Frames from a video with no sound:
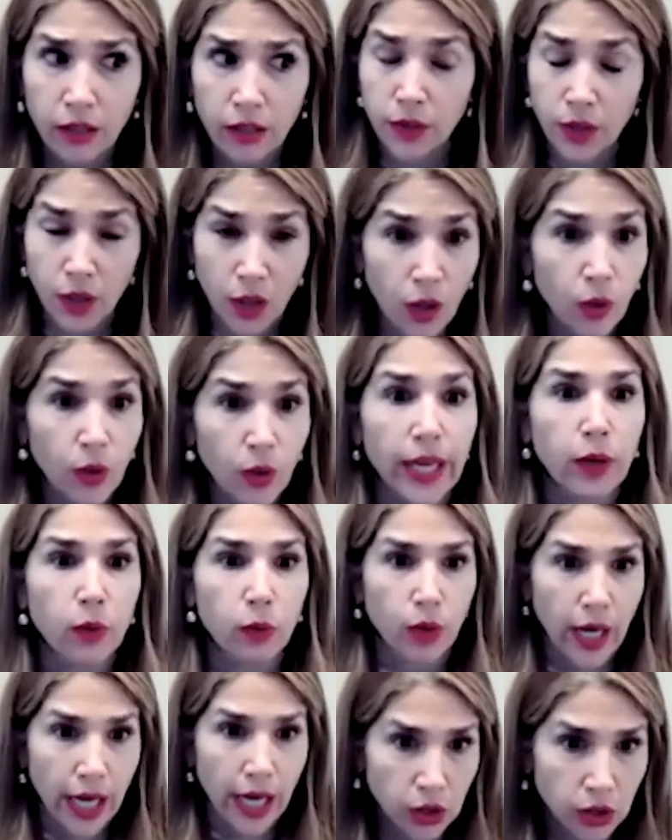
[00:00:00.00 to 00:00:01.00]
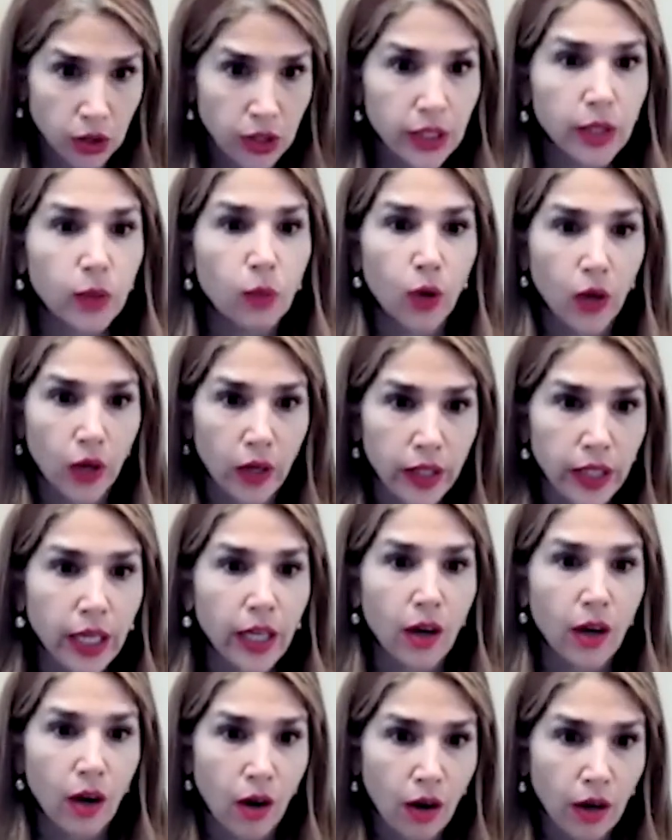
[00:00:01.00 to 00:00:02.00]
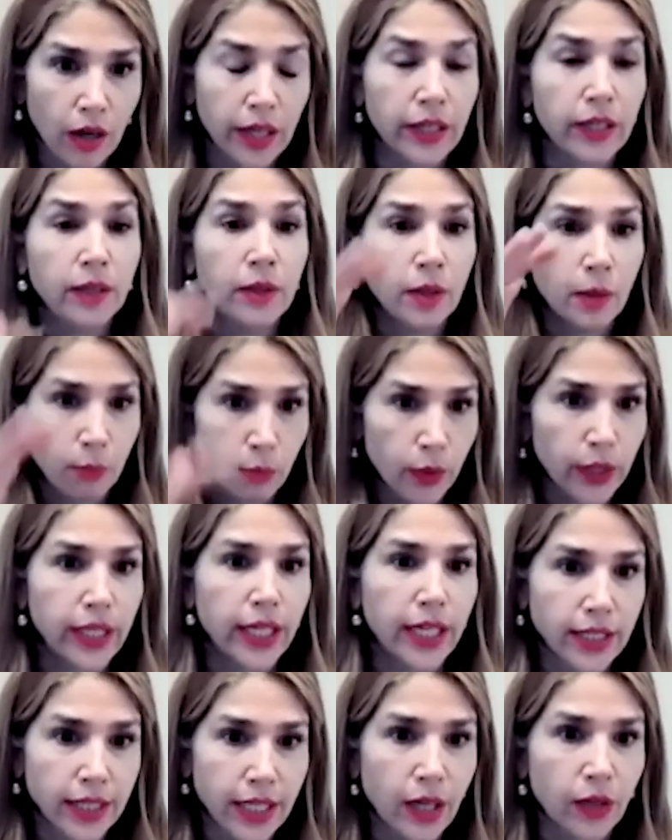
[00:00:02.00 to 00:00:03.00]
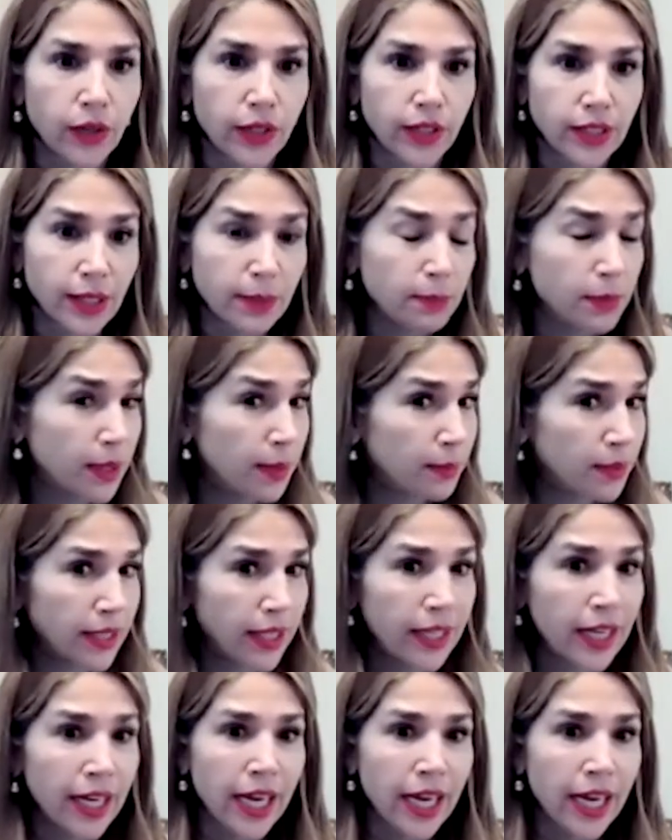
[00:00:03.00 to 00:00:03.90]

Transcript: No, like, we're actually working on bringing down the symptoms,